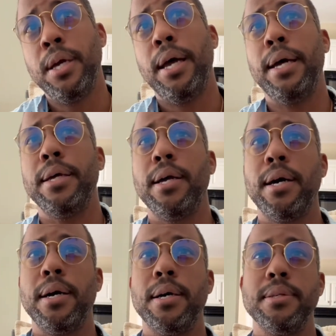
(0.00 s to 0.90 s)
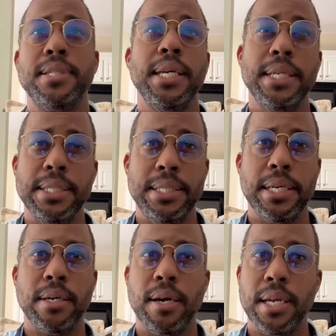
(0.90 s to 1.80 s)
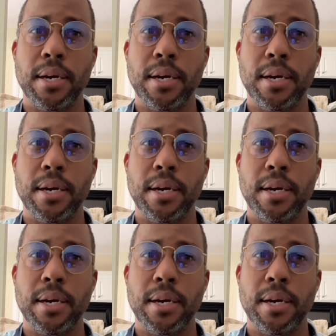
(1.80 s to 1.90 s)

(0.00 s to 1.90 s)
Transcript: and salinity and all that